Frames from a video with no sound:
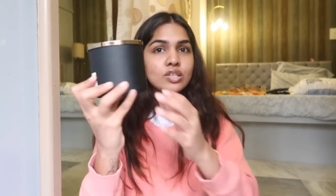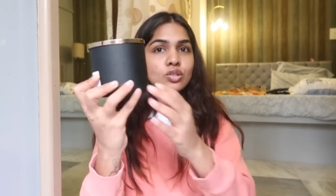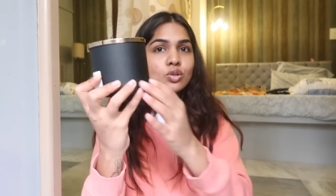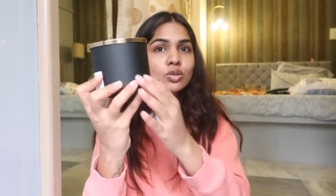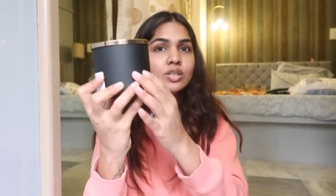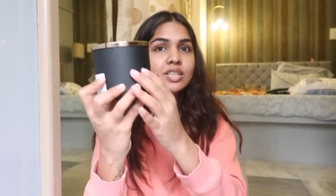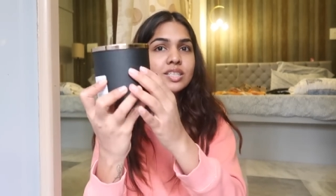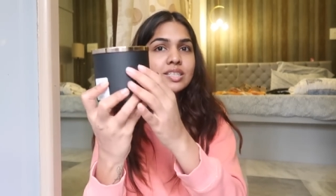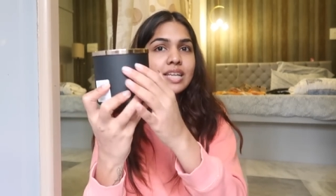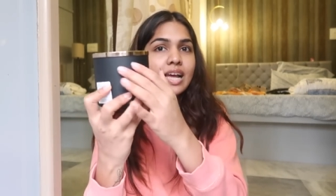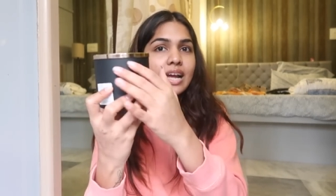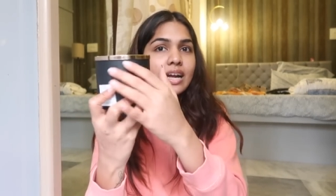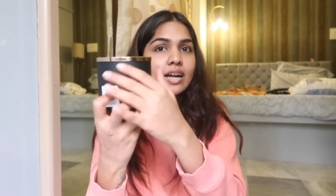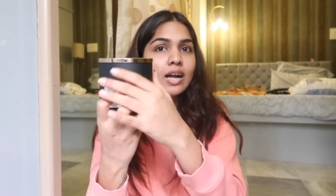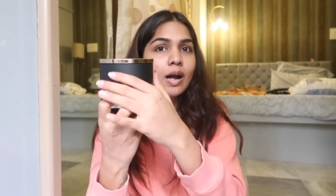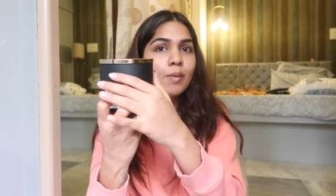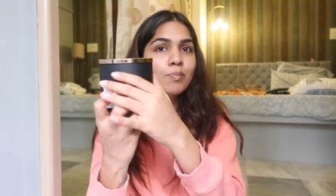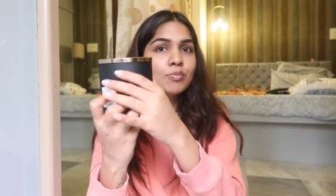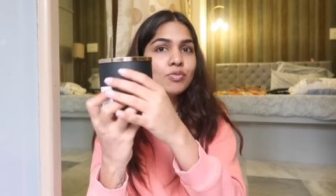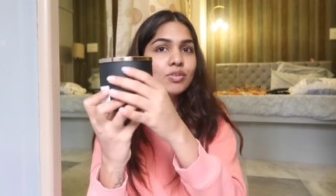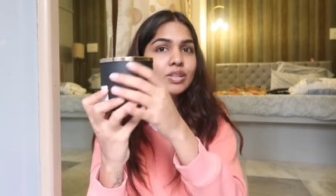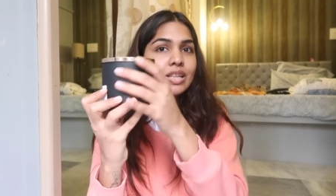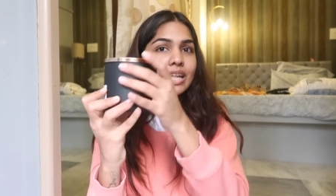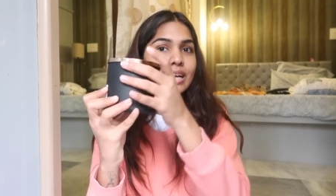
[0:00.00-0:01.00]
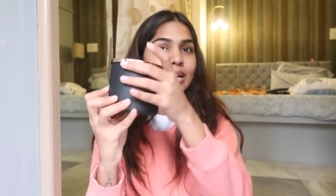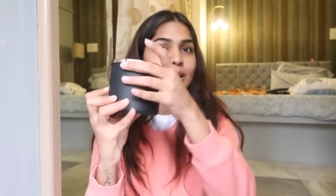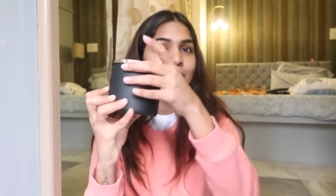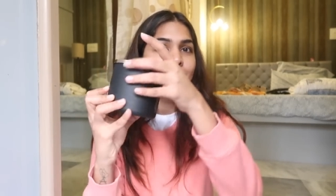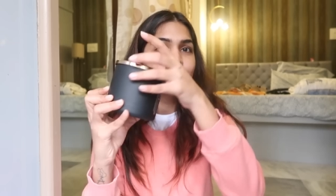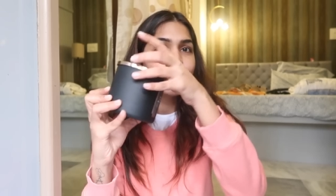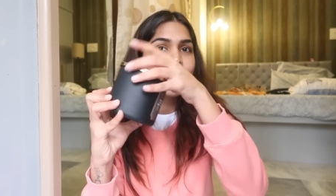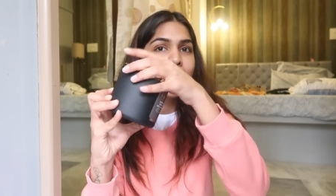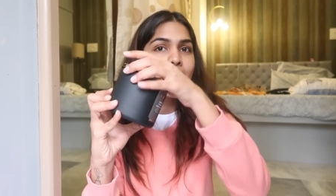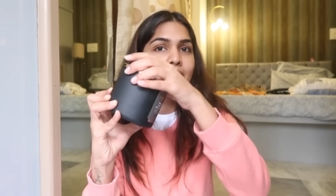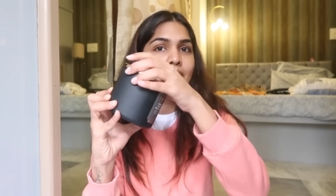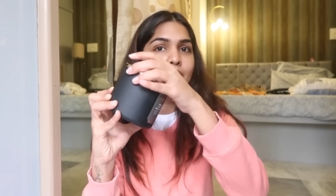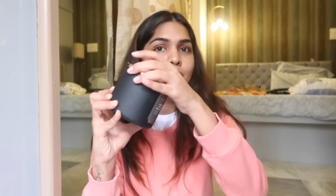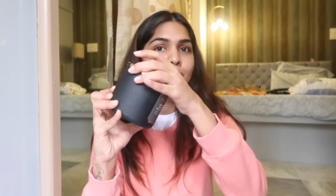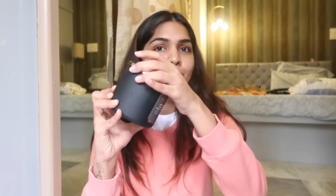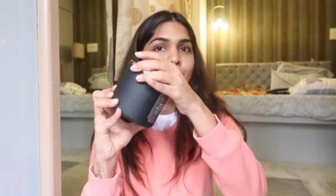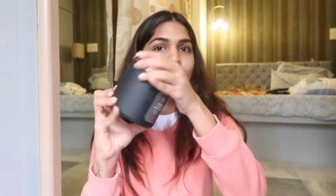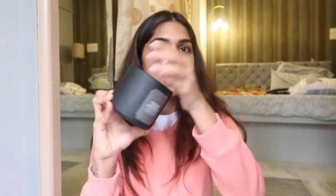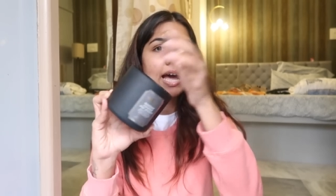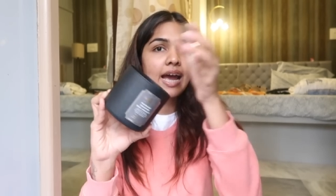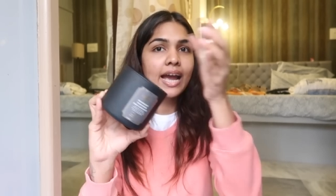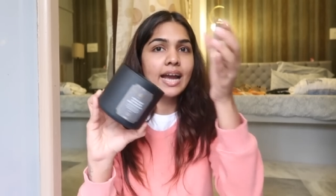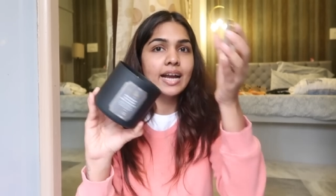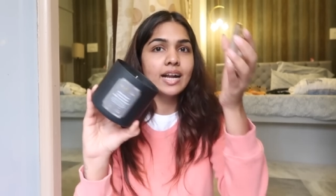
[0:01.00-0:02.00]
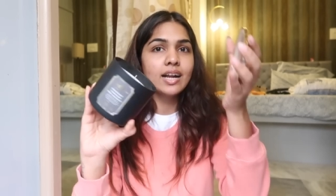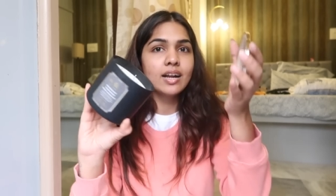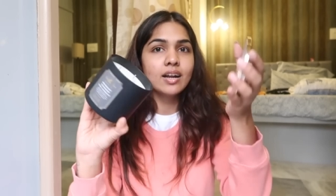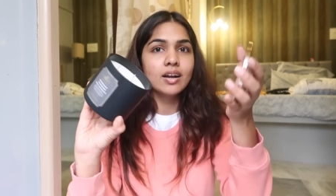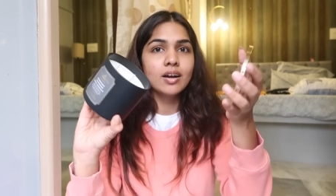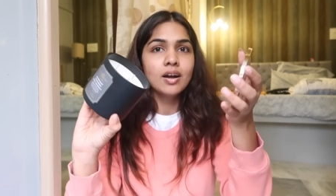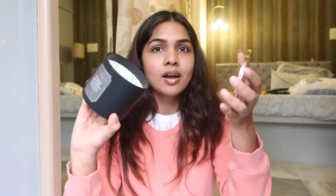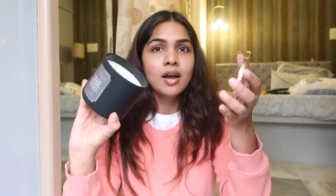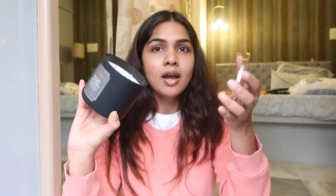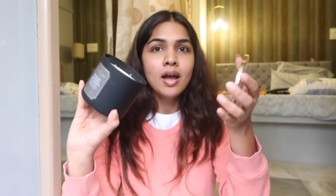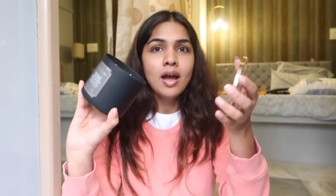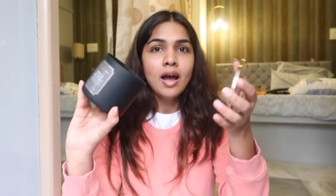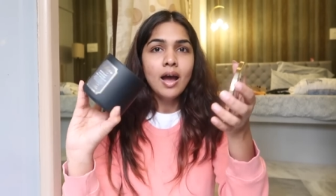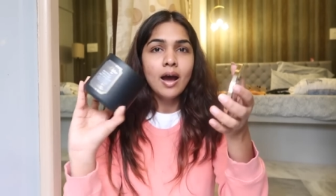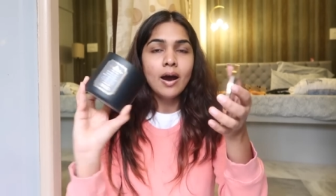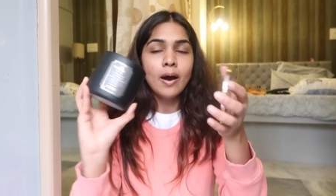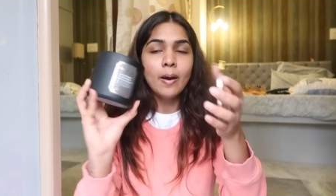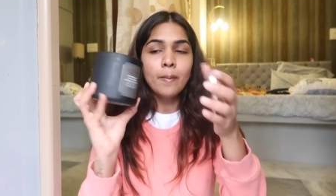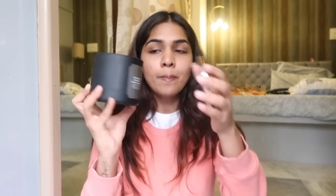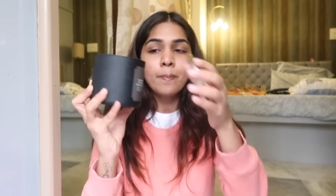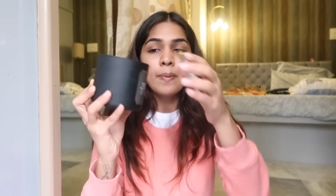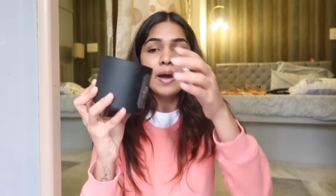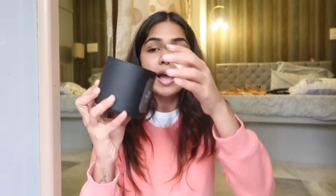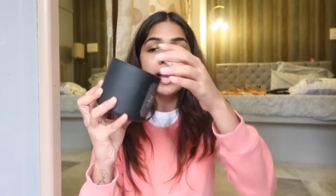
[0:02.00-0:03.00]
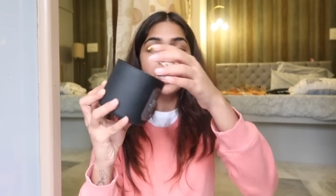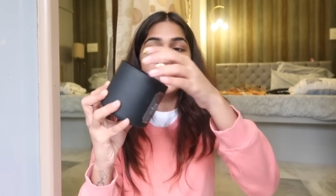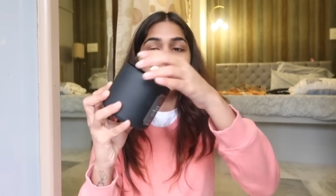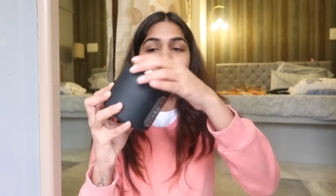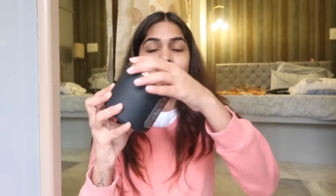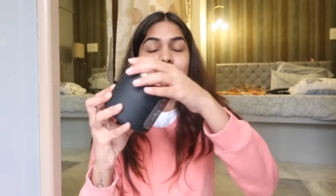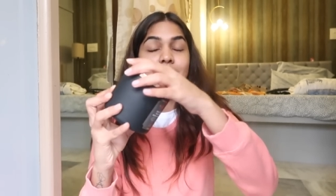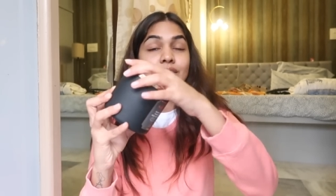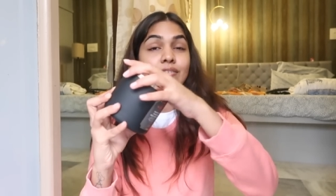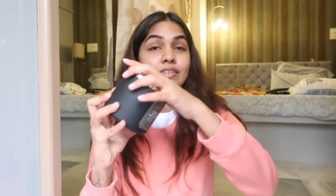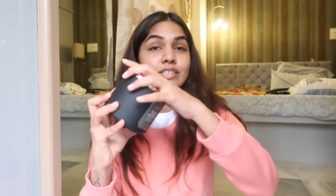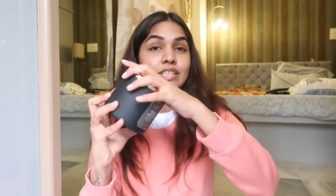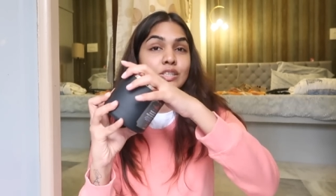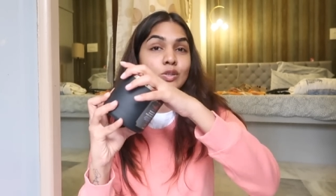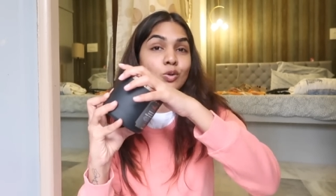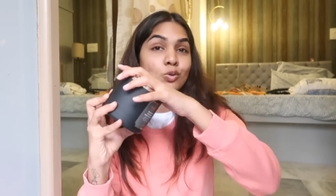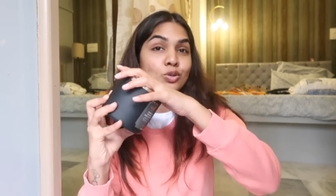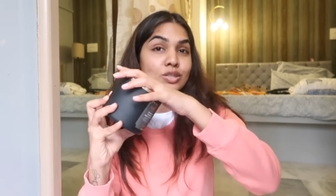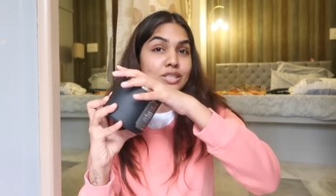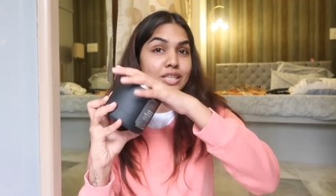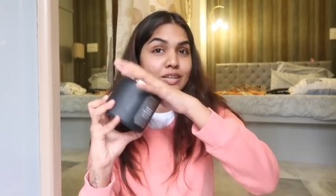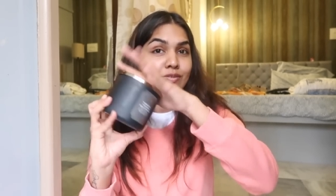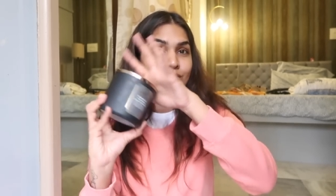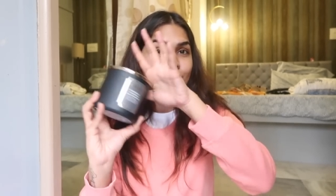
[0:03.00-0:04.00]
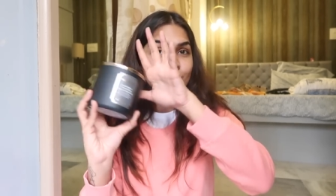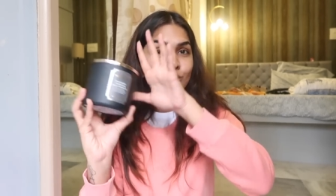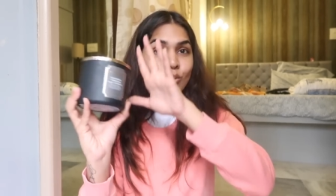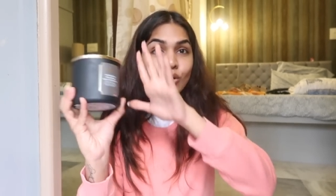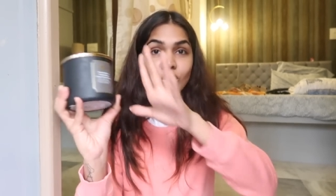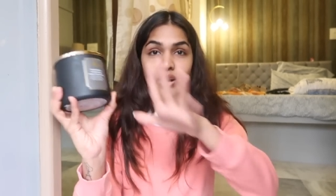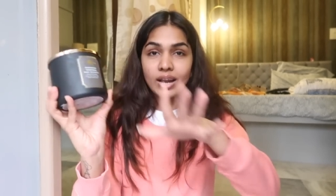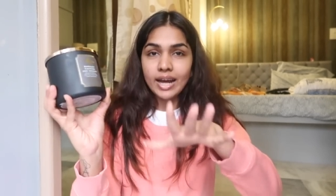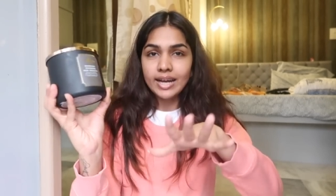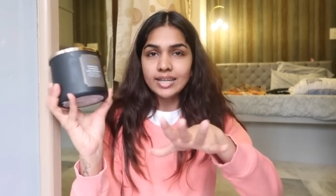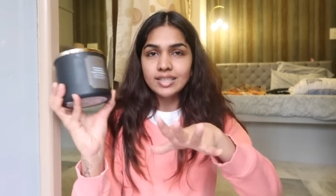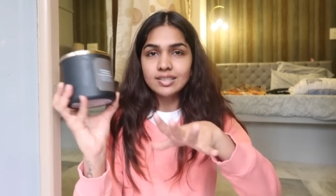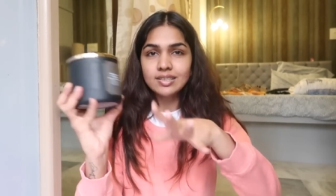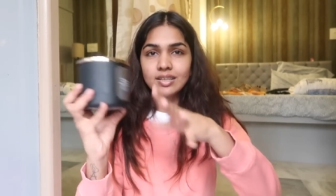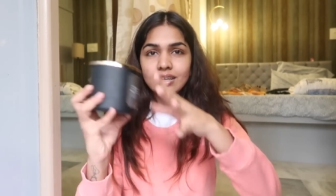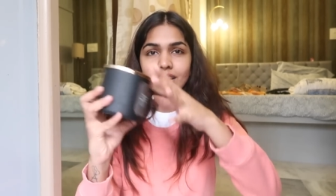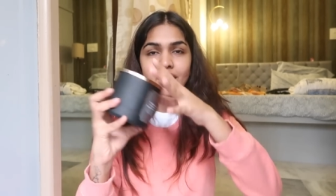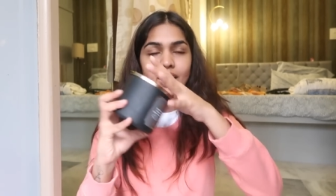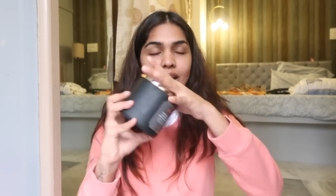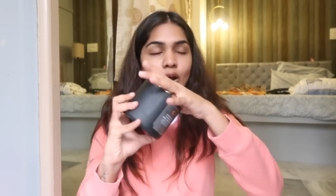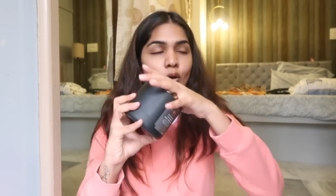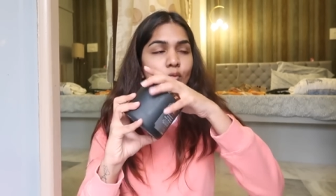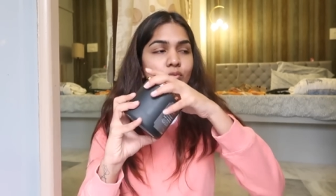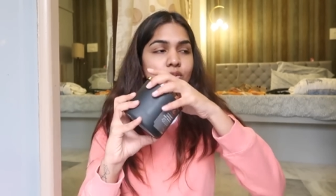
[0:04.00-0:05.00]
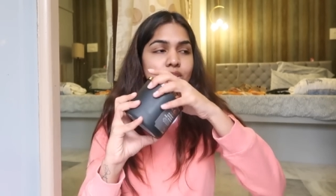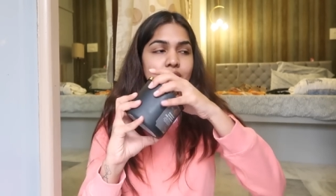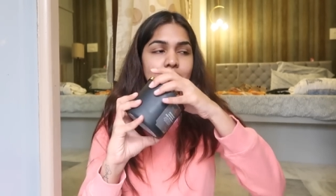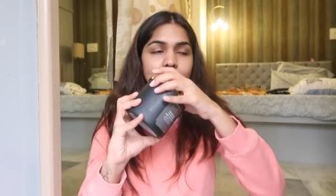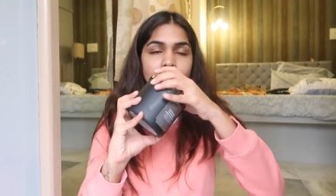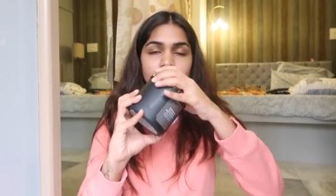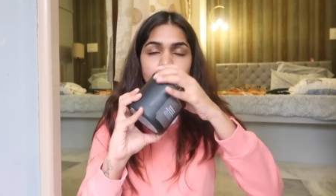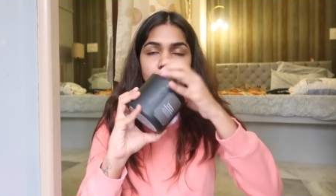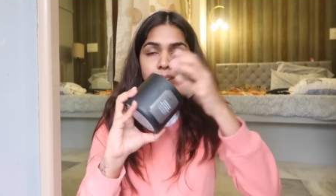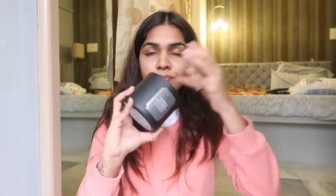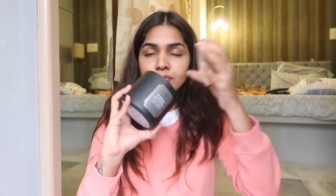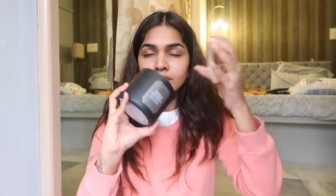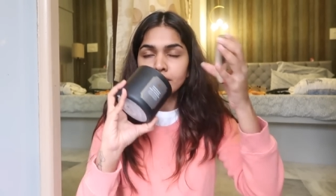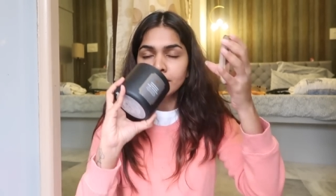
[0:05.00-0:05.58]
So this comes with like a matte black packaging, which looks even more nicer, and obviously